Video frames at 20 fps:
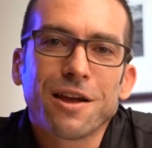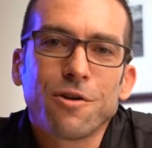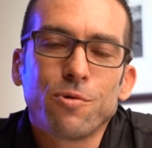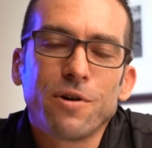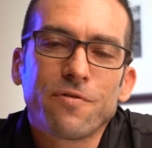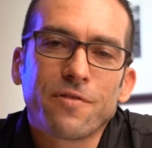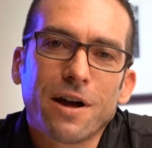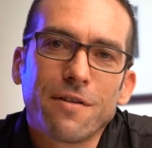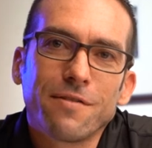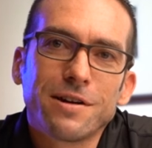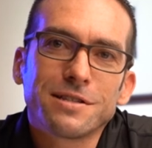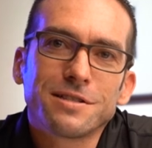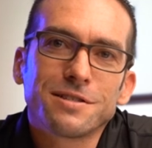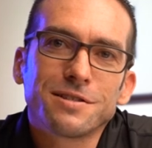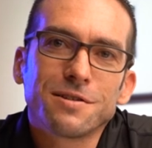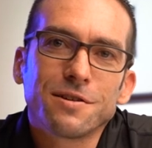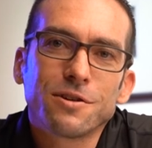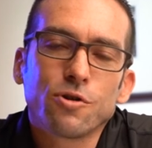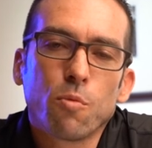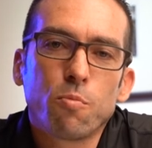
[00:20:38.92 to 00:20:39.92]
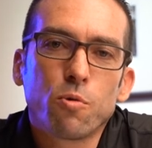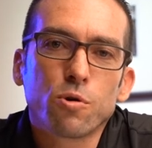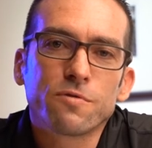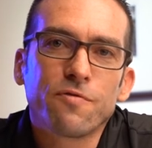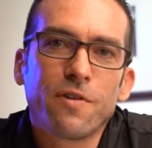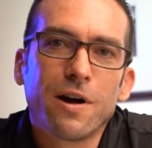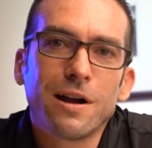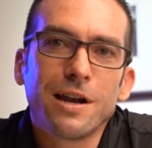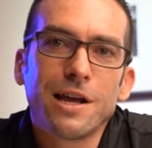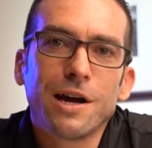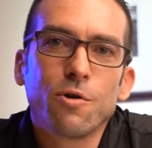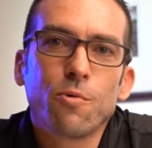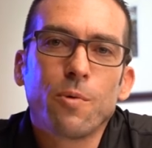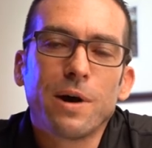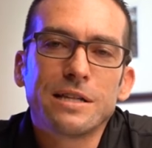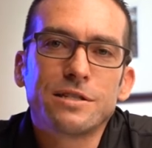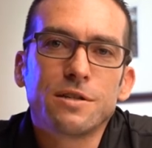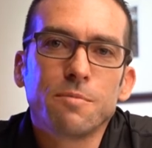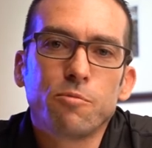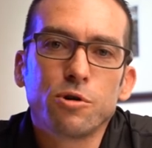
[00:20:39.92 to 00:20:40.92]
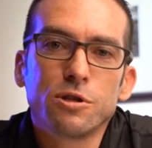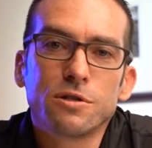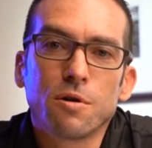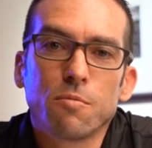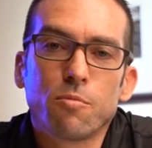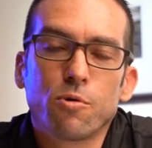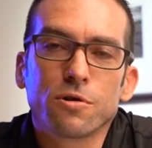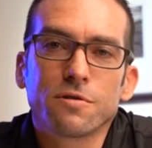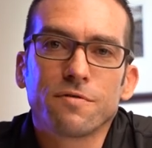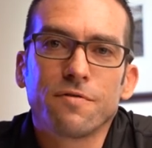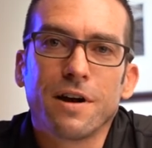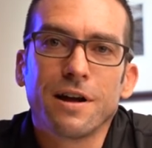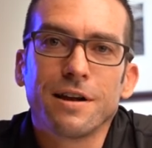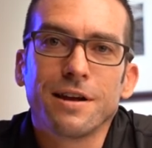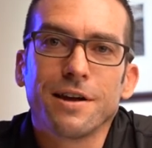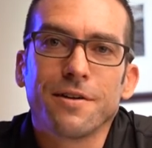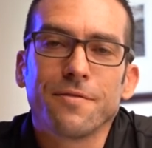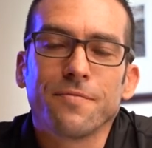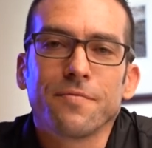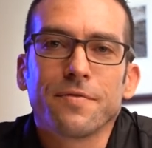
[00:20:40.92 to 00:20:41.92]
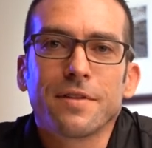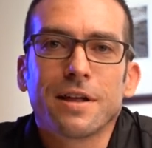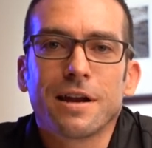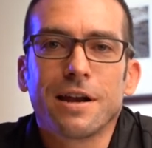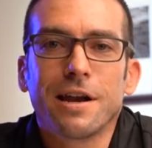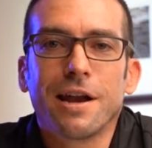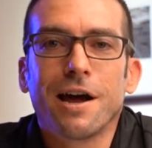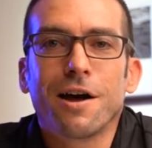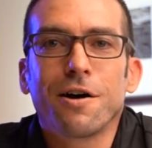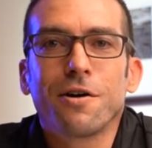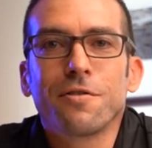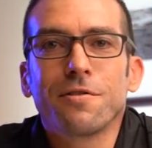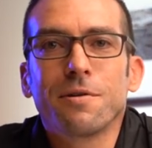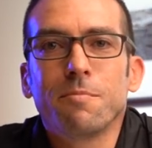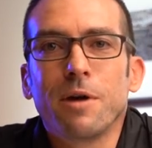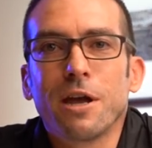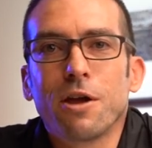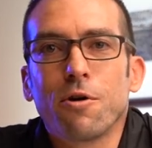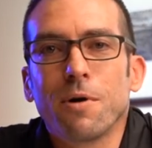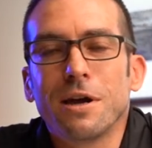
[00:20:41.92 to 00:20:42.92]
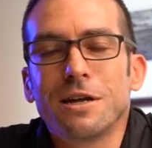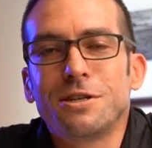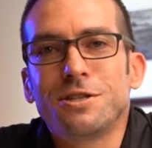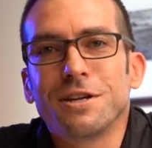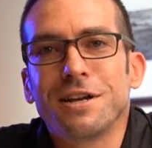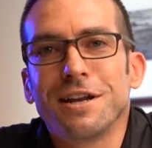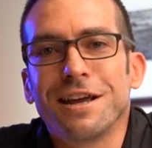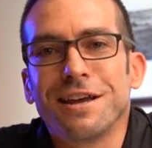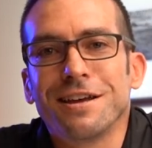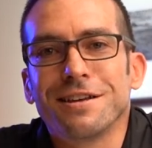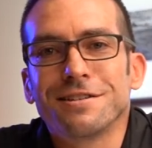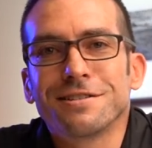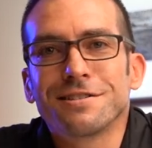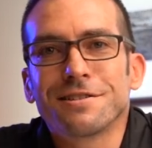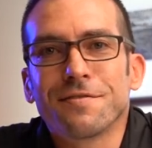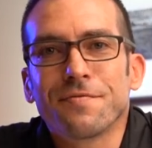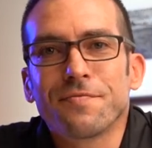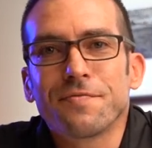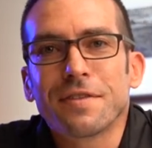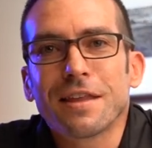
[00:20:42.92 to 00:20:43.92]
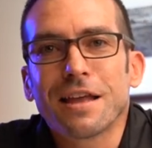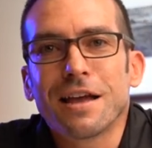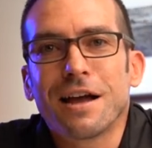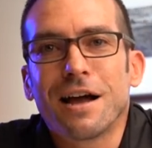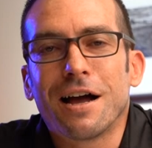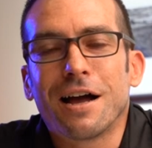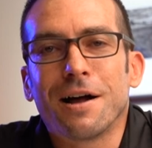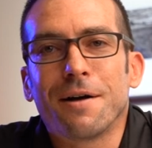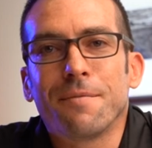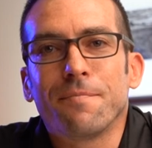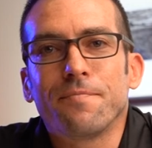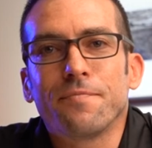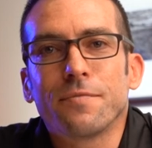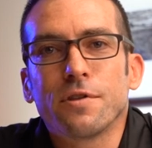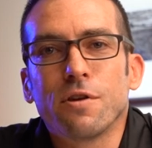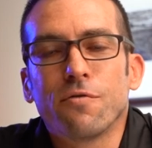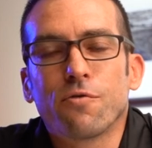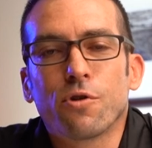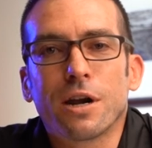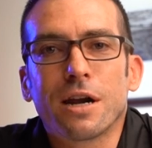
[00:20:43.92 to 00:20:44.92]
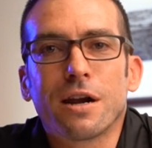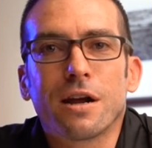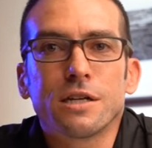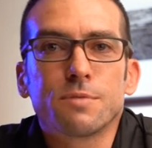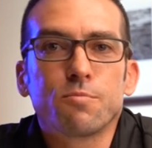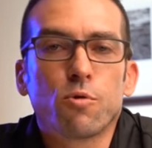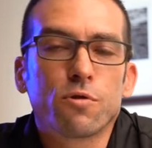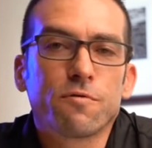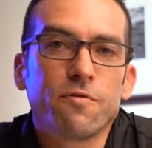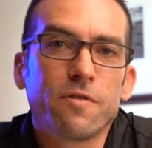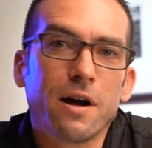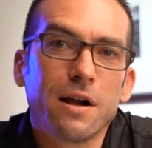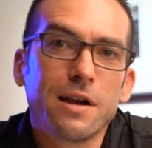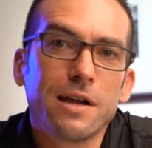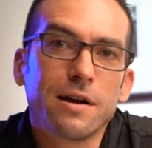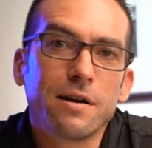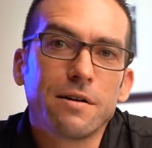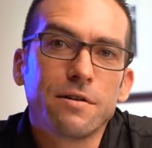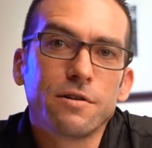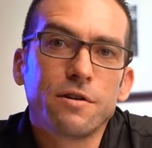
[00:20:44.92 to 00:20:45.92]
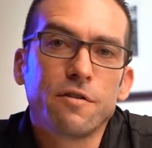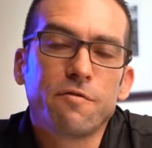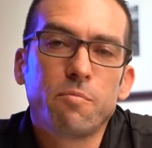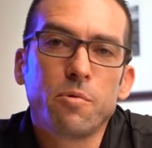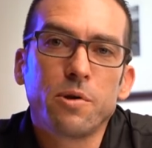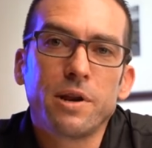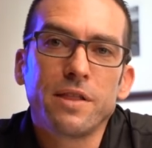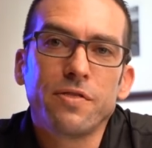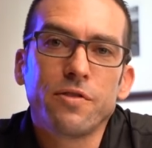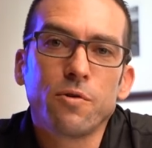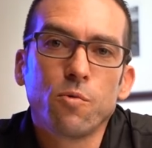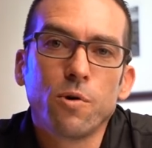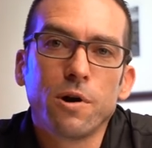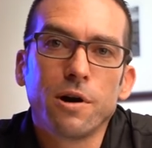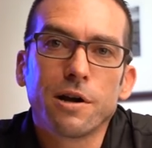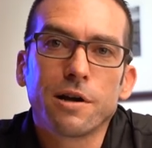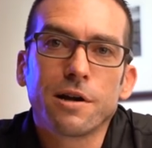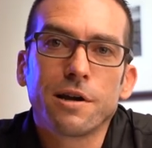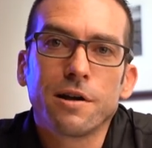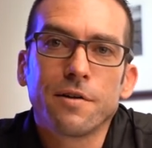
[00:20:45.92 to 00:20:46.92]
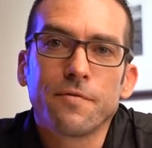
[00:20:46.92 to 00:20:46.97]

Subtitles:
We've covered your portfolio, where to put your portfolio. Now the big question is, you've got a nice portfolio, you've put in the work,